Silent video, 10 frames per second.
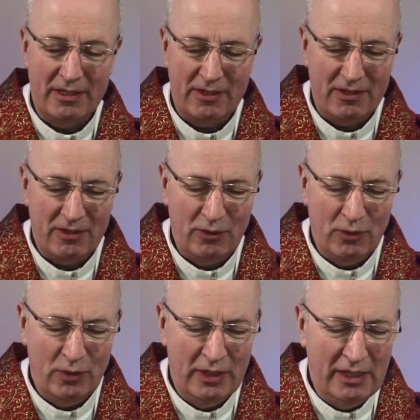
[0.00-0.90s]

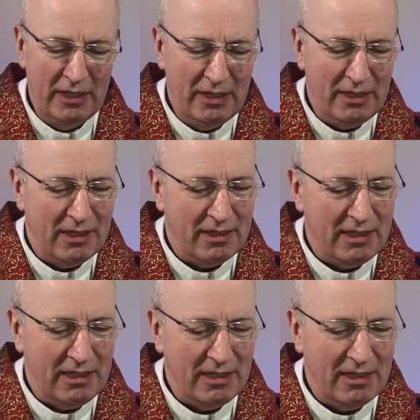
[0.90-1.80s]
So
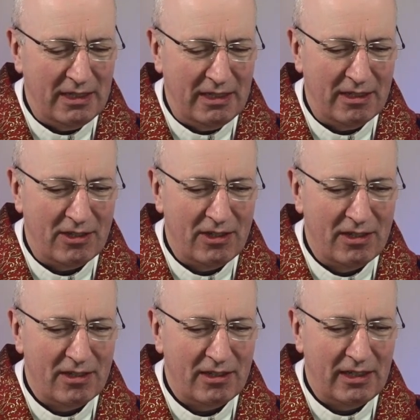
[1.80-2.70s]
the
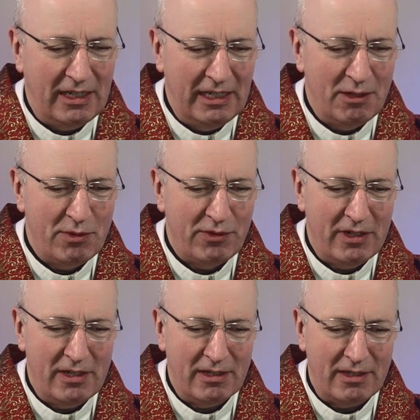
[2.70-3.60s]
kingdom of
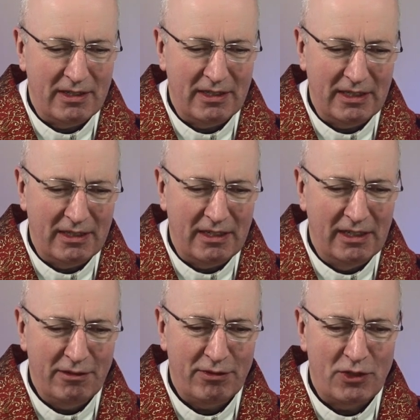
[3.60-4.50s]
God and the
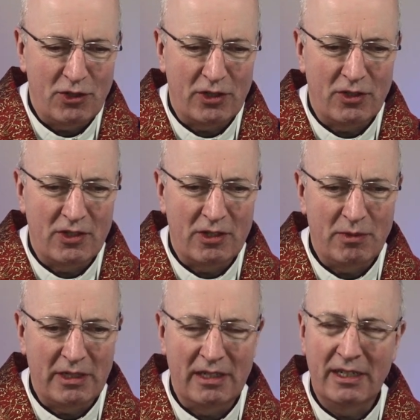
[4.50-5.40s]
life of the church is
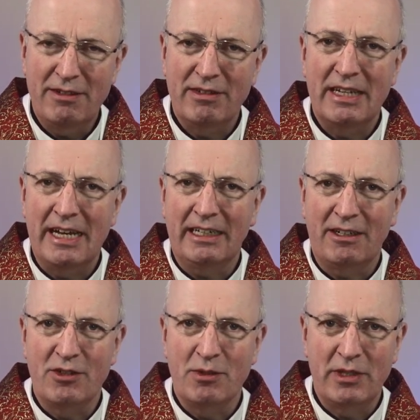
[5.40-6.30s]
something alive and
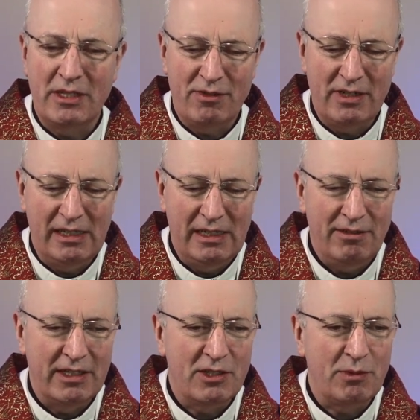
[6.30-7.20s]
active, something that's very
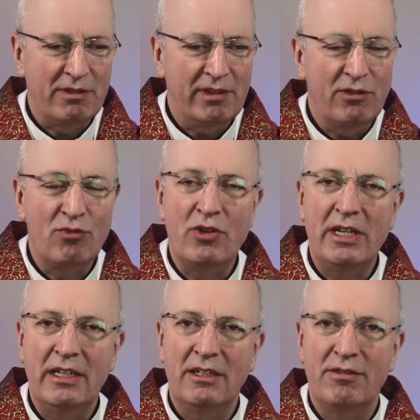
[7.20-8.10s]
living, something very
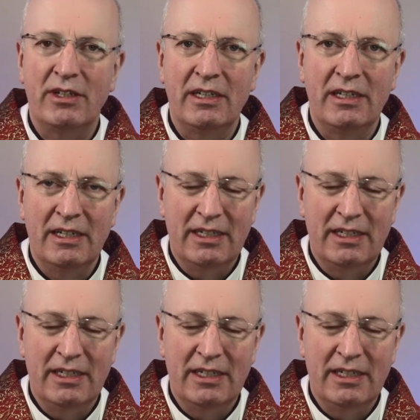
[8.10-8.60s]
real and very